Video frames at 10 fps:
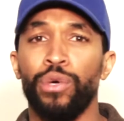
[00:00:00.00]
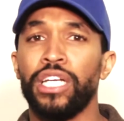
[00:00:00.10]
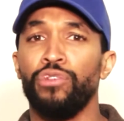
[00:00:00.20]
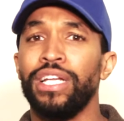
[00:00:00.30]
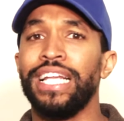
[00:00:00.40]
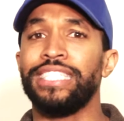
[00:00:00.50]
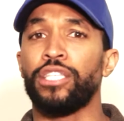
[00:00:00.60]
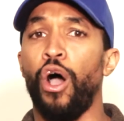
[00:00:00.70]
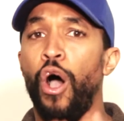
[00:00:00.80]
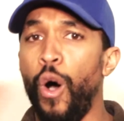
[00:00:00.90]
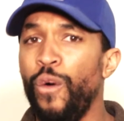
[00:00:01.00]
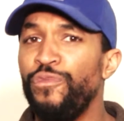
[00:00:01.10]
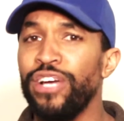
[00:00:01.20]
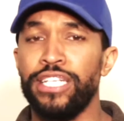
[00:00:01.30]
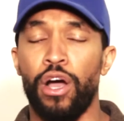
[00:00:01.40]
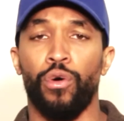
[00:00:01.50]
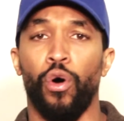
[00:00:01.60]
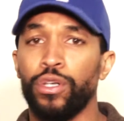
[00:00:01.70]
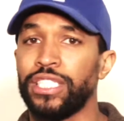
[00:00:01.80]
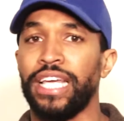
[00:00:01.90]
We're going to release the whole video
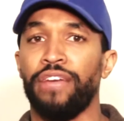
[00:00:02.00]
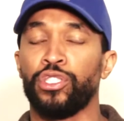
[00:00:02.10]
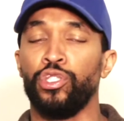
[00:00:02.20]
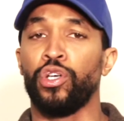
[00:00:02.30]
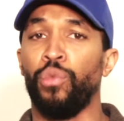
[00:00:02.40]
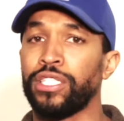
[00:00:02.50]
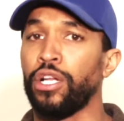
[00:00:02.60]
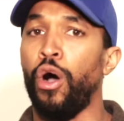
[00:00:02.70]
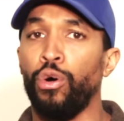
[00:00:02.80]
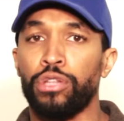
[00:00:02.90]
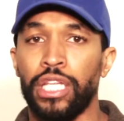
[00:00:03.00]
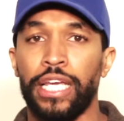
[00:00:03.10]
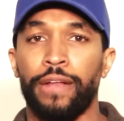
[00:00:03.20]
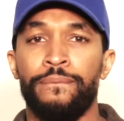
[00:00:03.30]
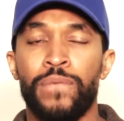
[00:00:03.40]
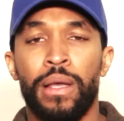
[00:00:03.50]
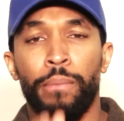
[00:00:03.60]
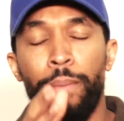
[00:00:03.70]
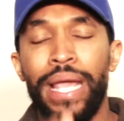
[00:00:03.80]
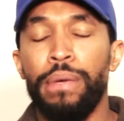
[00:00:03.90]
all together so you can watch the whole thing.
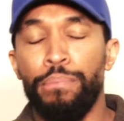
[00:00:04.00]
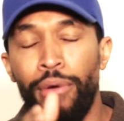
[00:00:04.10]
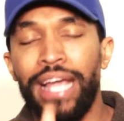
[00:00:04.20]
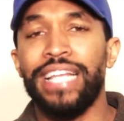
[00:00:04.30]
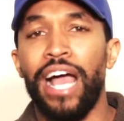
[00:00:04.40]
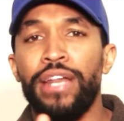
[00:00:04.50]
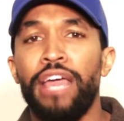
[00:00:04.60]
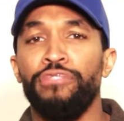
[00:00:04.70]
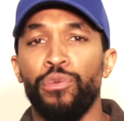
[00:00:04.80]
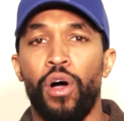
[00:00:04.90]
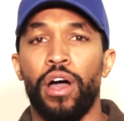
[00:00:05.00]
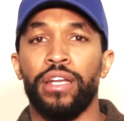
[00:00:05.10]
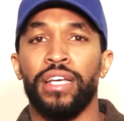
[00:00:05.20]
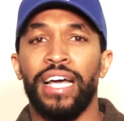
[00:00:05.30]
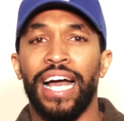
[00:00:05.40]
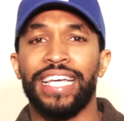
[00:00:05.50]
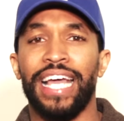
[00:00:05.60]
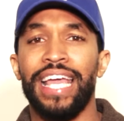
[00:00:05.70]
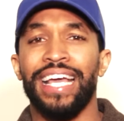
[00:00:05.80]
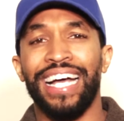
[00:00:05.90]
But maybe break down every one,
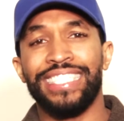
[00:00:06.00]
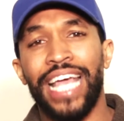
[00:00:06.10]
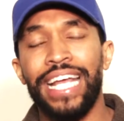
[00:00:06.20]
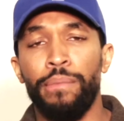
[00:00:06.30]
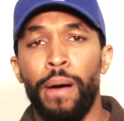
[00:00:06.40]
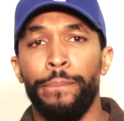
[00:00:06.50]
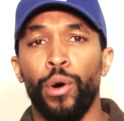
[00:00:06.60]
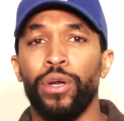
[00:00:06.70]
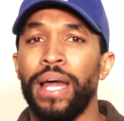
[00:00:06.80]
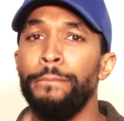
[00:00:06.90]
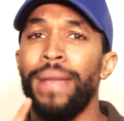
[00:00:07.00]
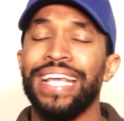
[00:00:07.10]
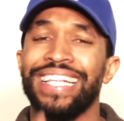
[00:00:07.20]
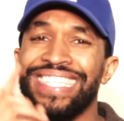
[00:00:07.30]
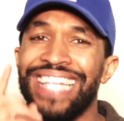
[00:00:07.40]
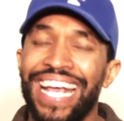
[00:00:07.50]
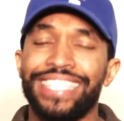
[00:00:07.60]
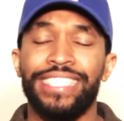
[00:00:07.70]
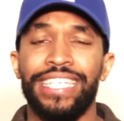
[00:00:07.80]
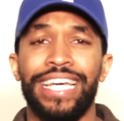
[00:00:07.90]
okay? And take them on board and make
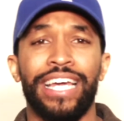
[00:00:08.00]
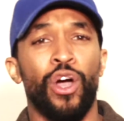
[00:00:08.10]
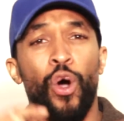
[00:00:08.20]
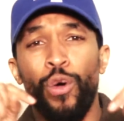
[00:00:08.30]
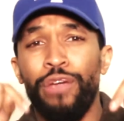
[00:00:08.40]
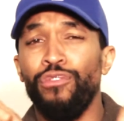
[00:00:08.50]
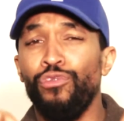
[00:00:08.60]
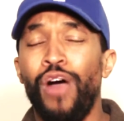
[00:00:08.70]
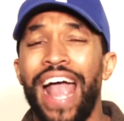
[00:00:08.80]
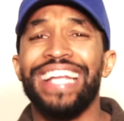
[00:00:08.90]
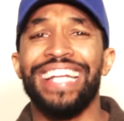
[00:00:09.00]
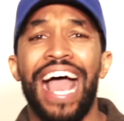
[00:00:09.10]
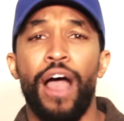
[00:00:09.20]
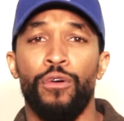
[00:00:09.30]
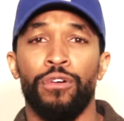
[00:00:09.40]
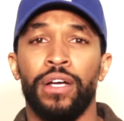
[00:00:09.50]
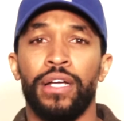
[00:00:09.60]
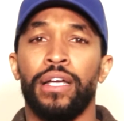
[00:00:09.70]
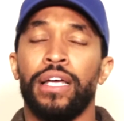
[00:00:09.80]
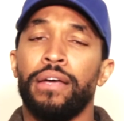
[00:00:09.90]
next year or even right now
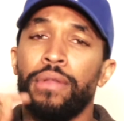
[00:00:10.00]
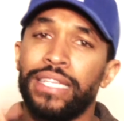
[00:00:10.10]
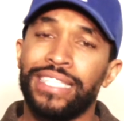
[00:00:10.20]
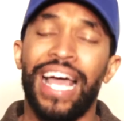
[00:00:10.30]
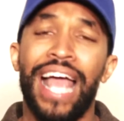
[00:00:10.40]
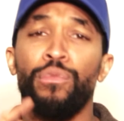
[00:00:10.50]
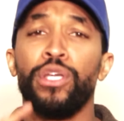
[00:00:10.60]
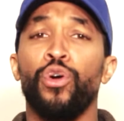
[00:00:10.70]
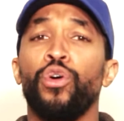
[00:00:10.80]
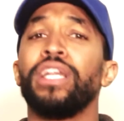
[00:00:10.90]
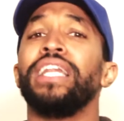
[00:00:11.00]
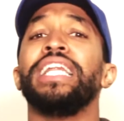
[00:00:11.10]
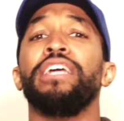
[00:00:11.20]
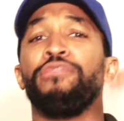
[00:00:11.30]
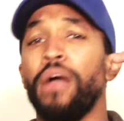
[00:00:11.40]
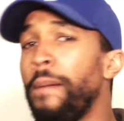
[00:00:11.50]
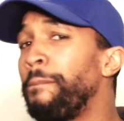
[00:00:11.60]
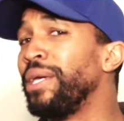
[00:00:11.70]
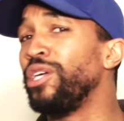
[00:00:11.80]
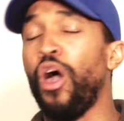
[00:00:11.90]
the time where you're going to live
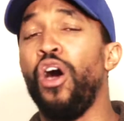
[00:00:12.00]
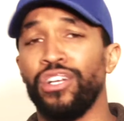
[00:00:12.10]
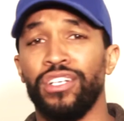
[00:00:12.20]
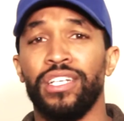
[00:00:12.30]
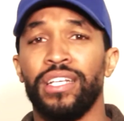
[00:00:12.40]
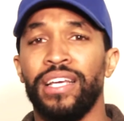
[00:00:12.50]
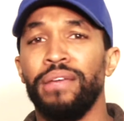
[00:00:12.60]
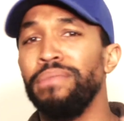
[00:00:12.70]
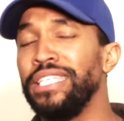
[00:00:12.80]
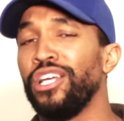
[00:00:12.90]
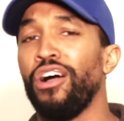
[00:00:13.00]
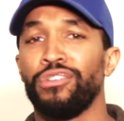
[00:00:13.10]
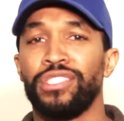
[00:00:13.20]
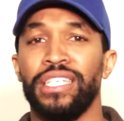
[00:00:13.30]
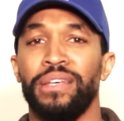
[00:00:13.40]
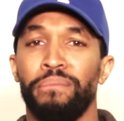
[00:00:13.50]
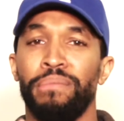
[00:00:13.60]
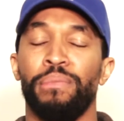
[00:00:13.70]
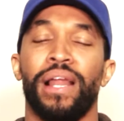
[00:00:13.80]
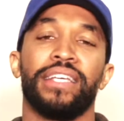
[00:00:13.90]
beyond mediocrity.
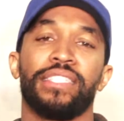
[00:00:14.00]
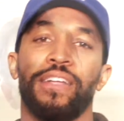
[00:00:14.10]
Be blessed.